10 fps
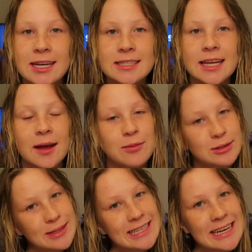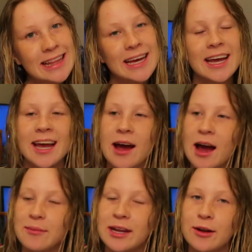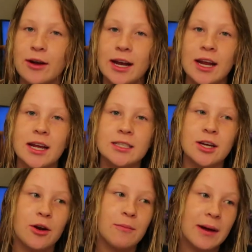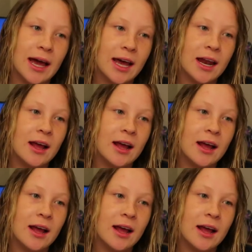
face and brush my teeth. I'm getting ready to go to bed.